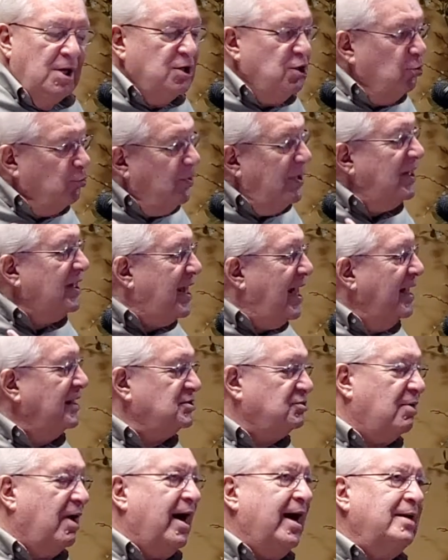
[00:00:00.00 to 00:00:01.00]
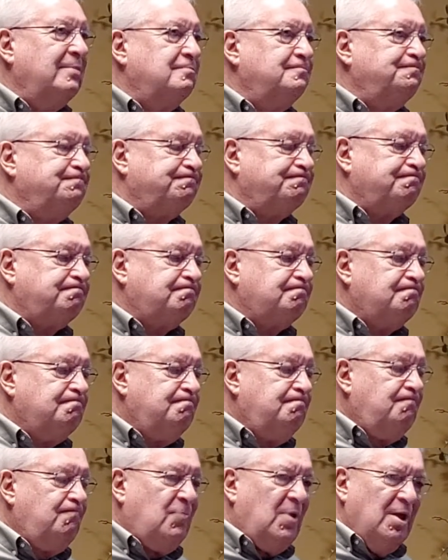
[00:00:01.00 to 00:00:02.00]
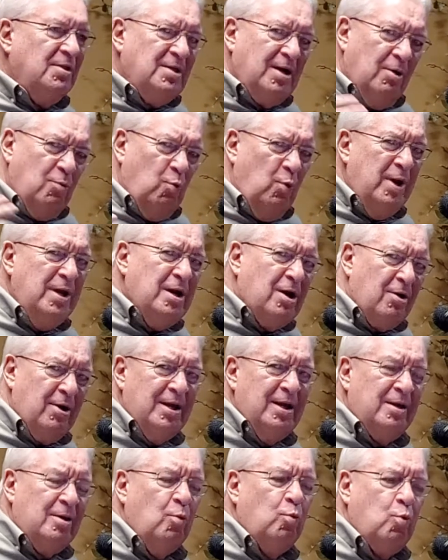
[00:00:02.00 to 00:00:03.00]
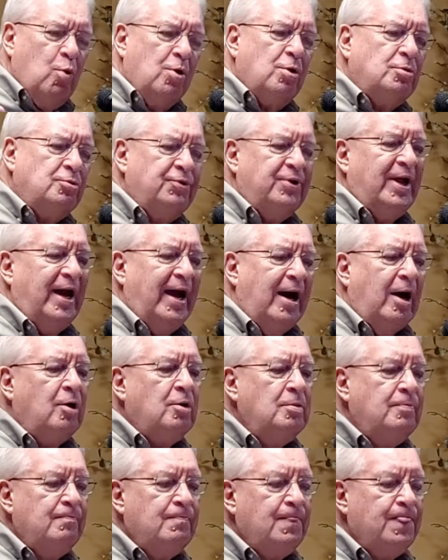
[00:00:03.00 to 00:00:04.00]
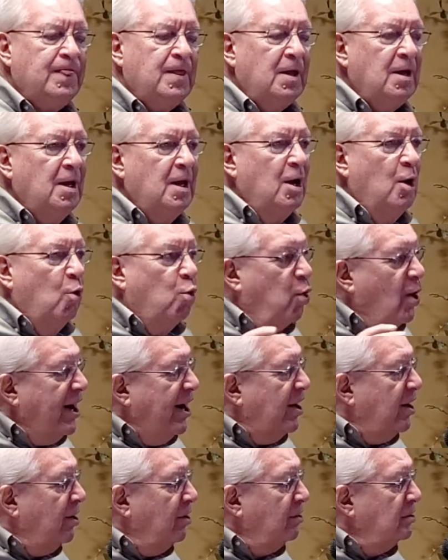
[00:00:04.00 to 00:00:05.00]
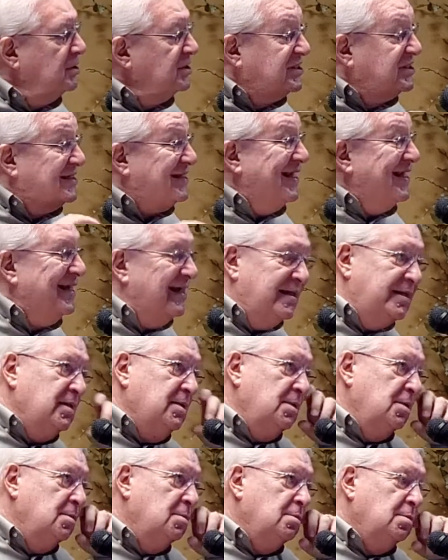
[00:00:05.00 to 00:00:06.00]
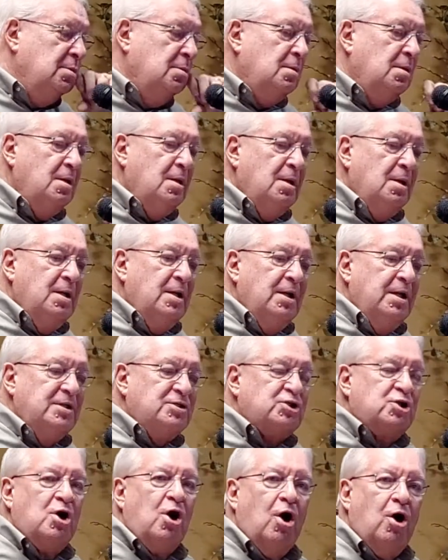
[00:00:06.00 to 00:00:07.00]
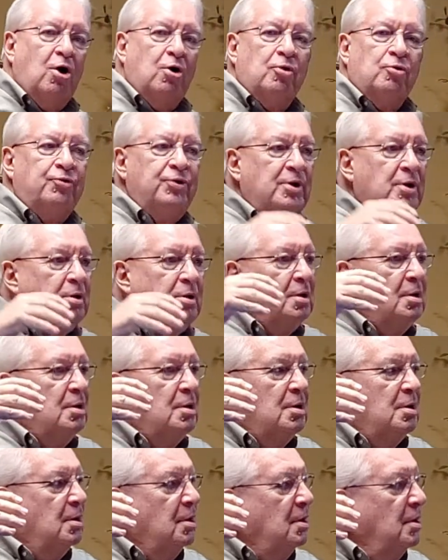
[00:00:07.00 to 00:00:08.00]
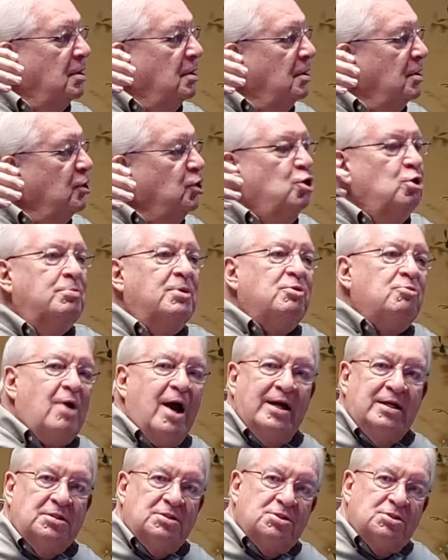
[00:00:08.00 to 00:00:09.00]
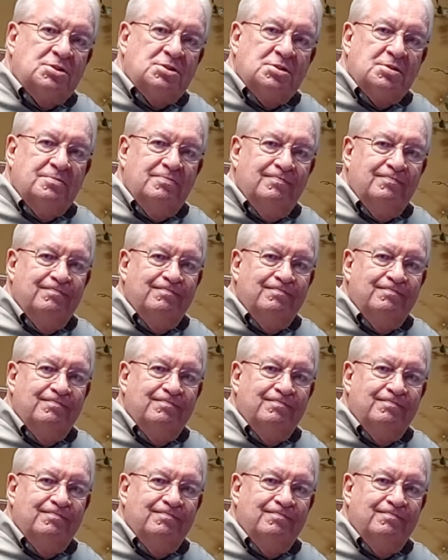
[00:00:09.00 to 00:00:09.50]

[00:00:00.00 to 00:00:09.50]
You realize, right, that we are in a world now where sin is called human rights,